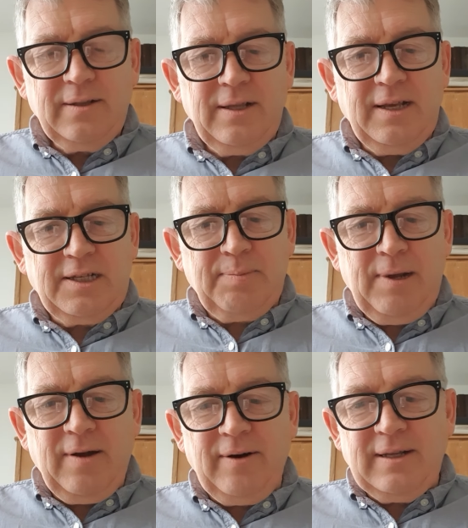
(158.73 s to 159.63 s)
the
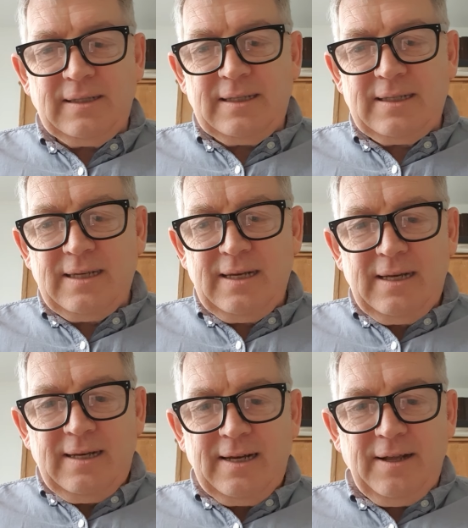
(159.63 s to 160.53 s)
experience.
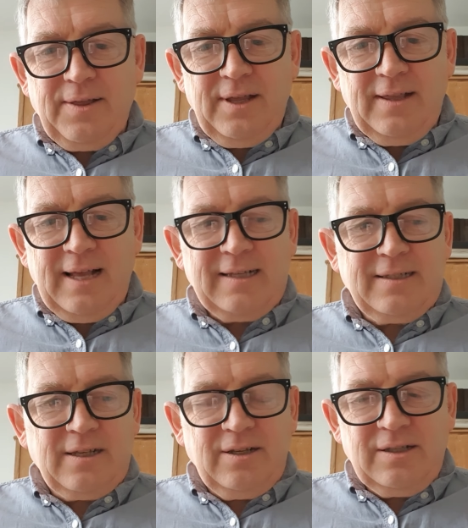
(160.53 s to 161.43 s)
And I think that's
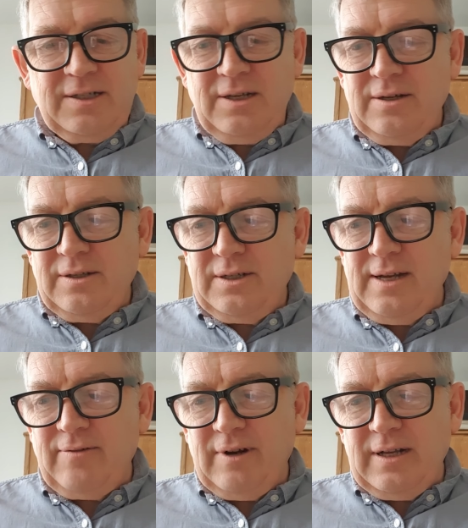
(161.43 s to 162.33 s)
the concern
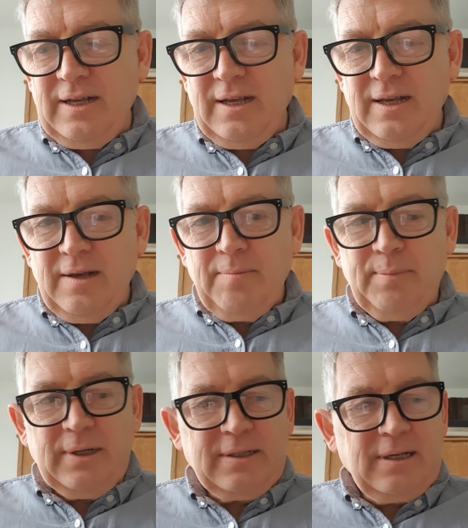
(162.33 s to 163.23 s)
generally.
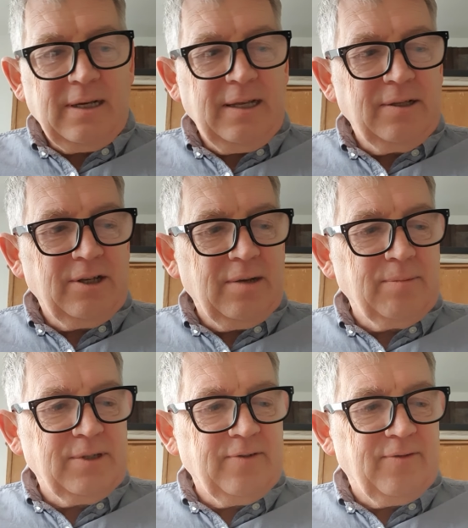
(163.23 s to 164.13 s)
But uh, in
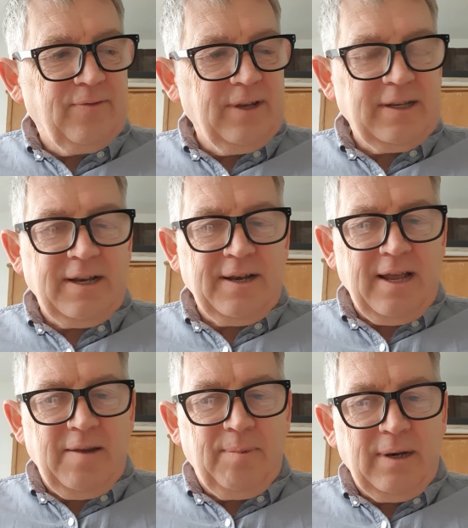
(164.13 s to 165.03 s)
terms of
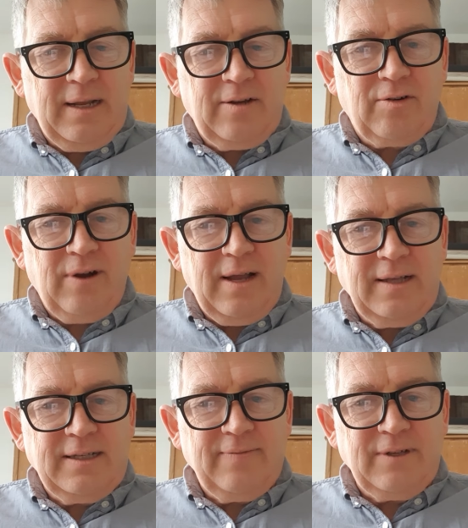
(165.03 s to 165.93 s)
enabling
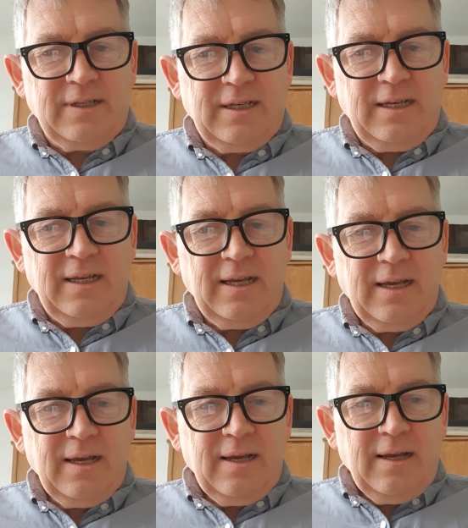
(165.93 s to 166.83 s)
creativity,
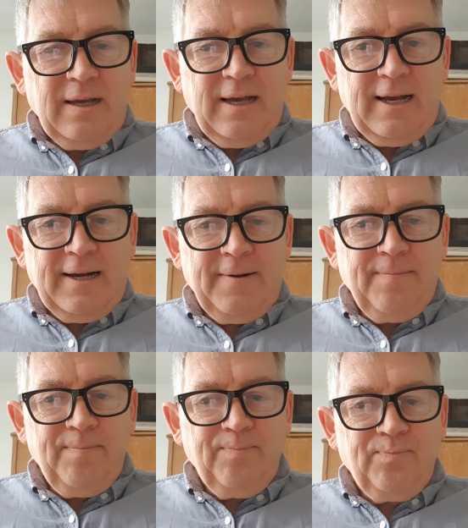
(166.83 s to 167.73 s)

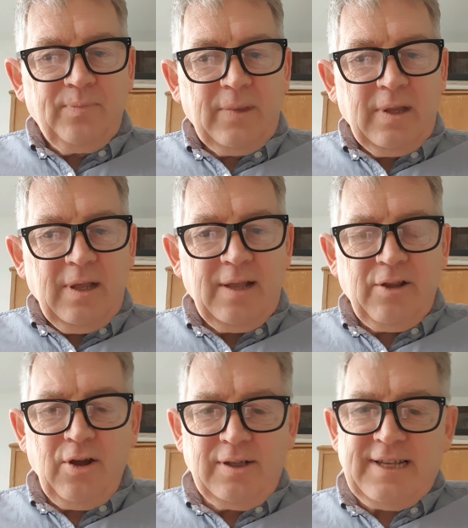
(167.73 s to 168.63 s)
um, it
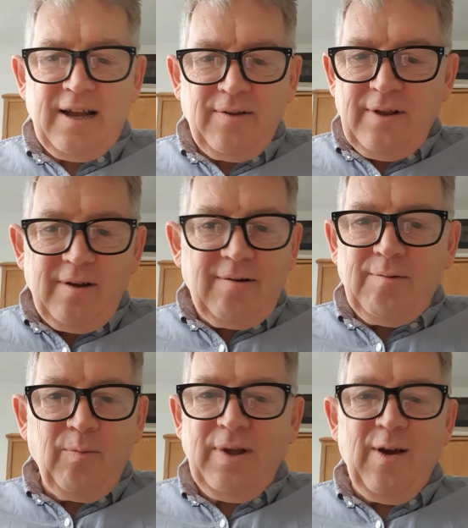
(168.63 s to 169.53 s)
turns out that
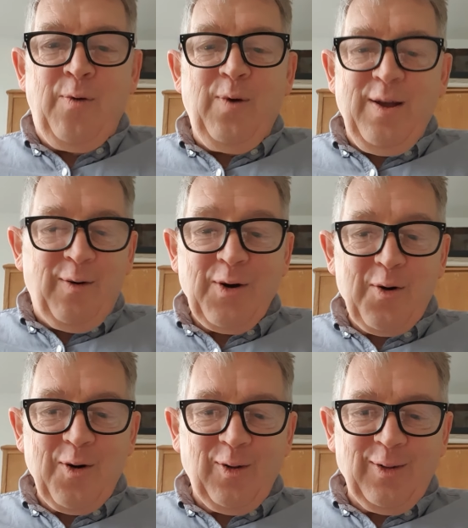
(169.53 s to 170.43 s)
we we are
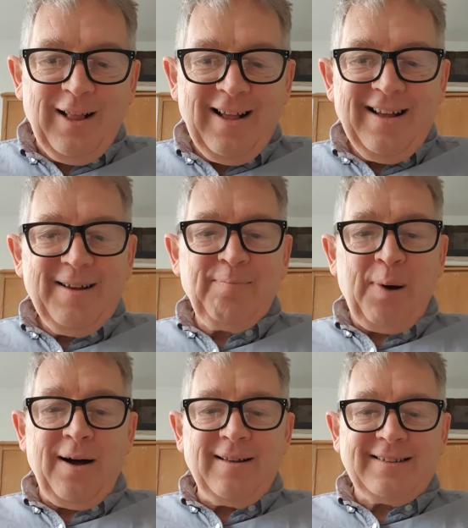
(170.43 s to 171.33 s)
all
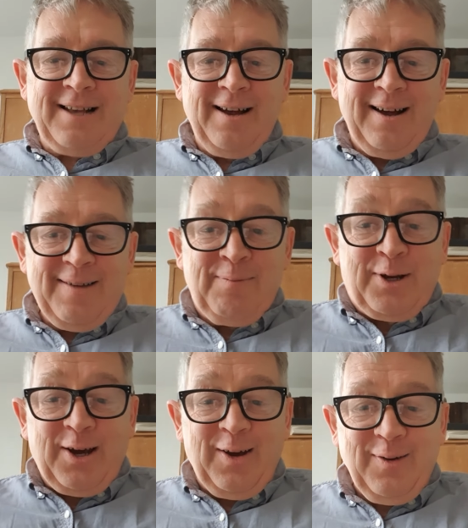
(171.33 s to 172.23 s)
part time
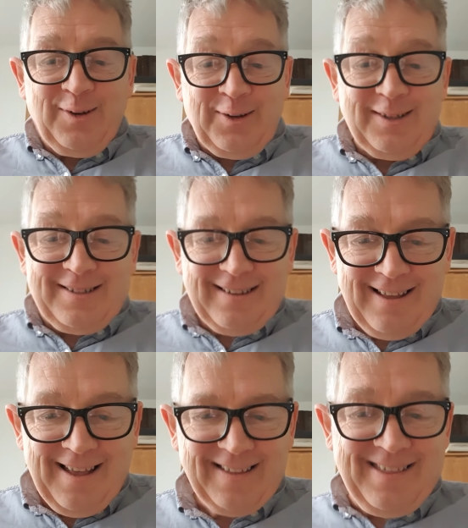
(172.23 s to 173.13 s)
coders
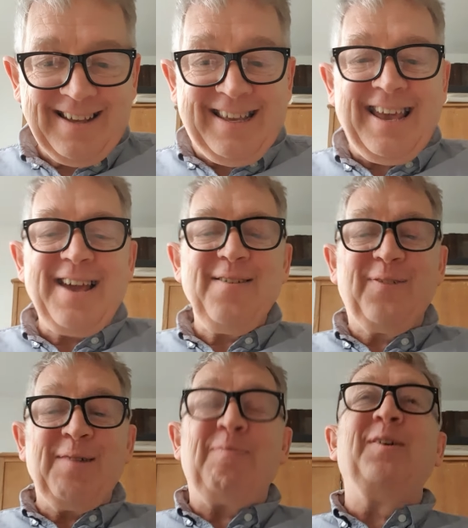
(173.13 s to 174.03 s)
that gave up